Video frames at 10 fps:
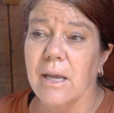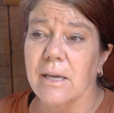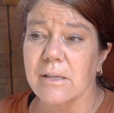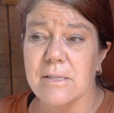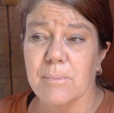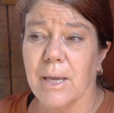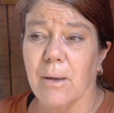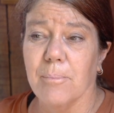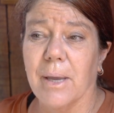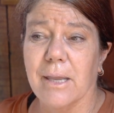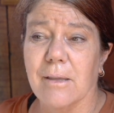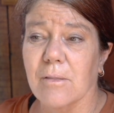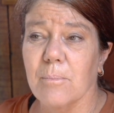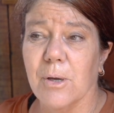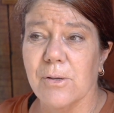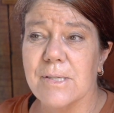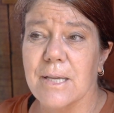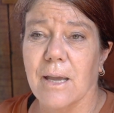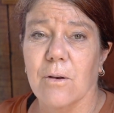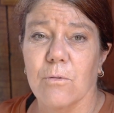It's about making the most
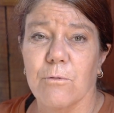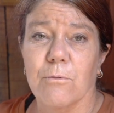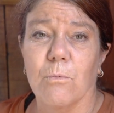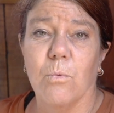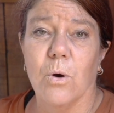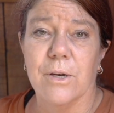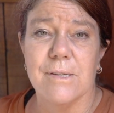out of what